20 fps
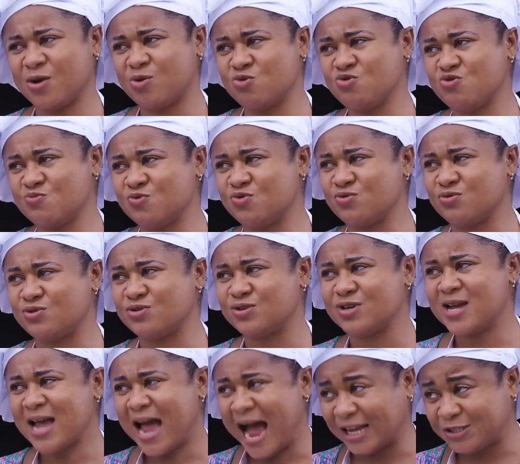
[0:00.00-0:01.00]
dey in a good
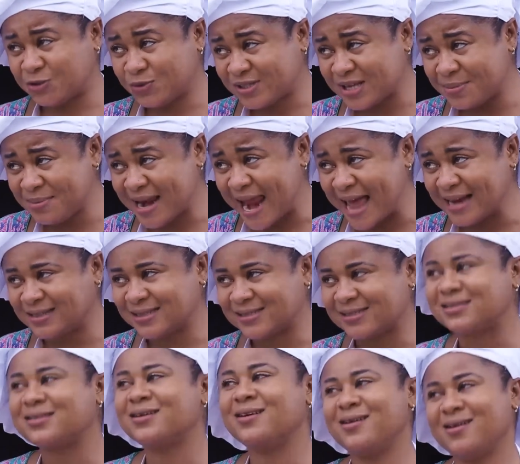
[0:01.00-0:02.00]
mood. As you see me like
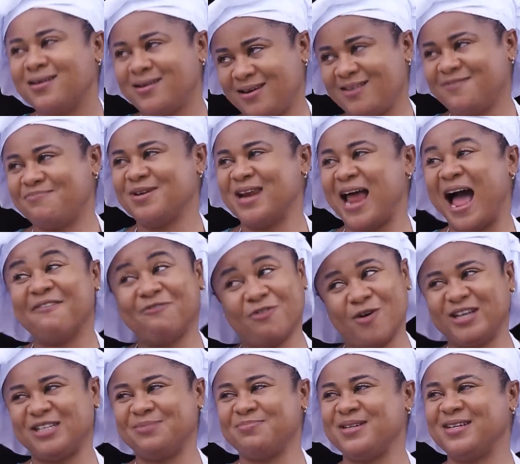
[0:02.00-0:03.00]
this, leave me. Like,
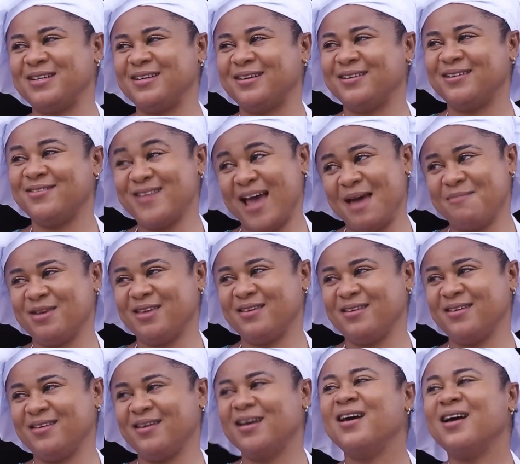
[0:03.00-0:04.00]
avoid me. You hear
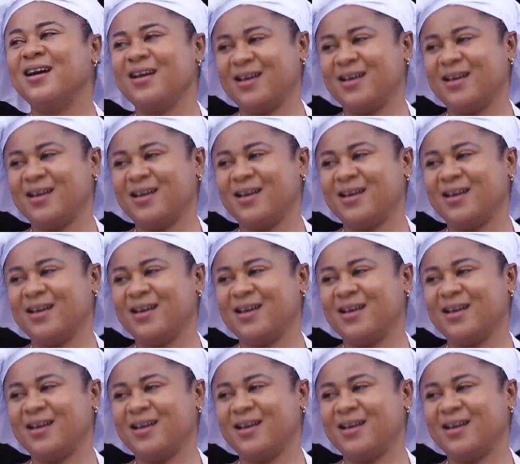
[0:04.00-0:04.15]
me?